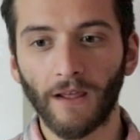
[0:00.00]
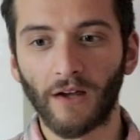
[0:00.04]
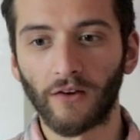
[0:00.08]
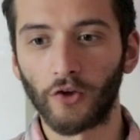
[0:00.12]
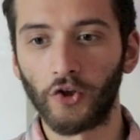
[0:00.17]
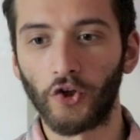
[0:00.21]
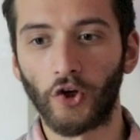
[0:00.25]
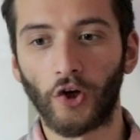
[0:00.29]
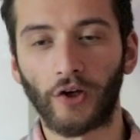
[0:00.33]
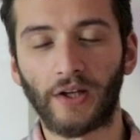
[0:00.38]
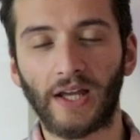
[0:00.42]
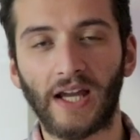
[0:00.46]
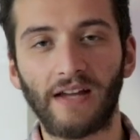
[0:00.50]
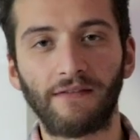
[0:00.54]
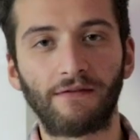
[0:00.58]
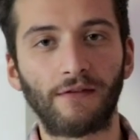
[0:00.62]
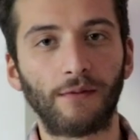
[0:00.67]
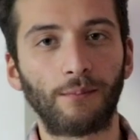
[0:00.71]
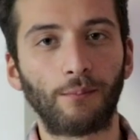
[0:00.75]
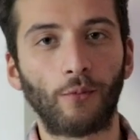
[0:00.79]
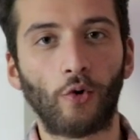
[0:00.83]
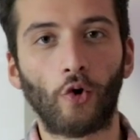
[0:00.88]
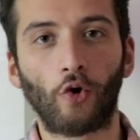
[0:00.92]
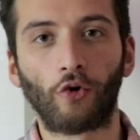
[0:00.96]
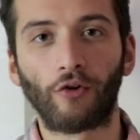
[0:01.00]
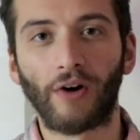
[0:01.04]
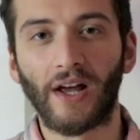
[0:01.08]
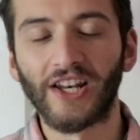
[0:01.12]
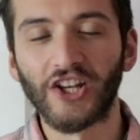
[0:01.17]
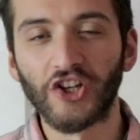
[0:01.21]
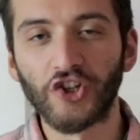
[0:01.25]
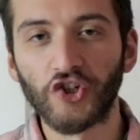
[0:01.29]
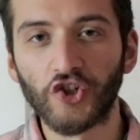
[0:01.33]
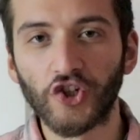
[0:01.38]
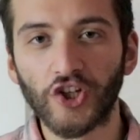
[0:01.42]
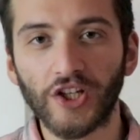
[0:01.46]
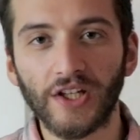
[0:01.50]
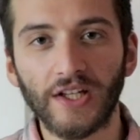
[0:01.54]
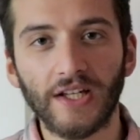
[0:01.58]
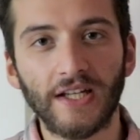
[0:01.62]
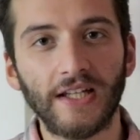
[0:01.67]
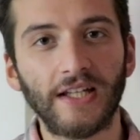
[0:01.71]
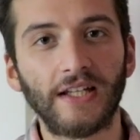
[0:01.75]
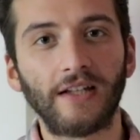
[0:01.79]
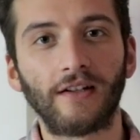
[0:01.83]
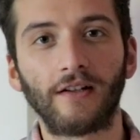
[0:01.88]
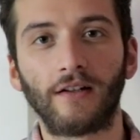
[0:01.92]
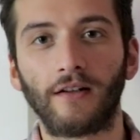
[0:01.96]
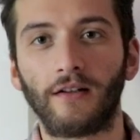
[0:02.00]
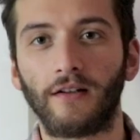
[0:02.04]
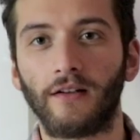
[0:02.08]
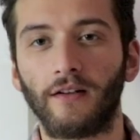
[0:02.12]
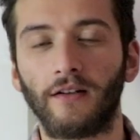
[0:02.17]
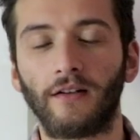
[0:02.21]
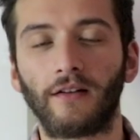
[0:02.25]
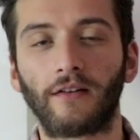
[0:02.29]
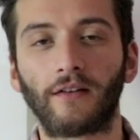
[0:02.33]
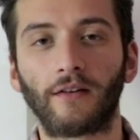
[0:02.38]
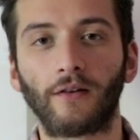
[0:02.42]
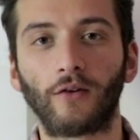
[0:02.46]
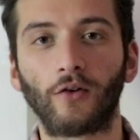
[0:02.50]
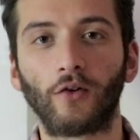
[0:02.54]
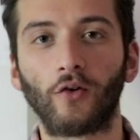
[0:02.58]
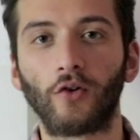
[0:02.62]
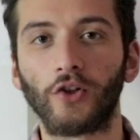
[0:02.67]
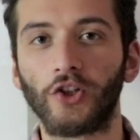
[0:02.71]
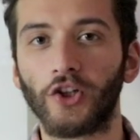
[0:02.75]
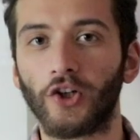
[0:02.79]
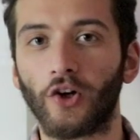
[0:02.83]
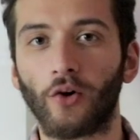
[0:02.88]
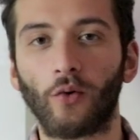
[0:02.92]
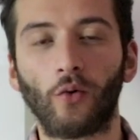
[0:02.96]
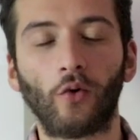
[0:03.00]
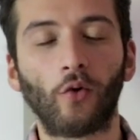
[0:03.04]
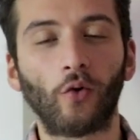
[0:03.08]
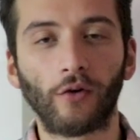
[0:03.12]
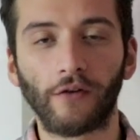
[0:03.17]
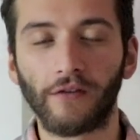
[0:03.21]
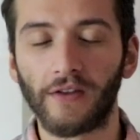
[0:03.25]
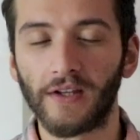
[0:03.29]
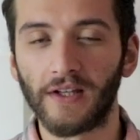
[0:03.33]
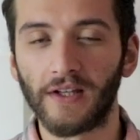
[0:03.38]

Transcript: you know, gave them more energy and, you know, all of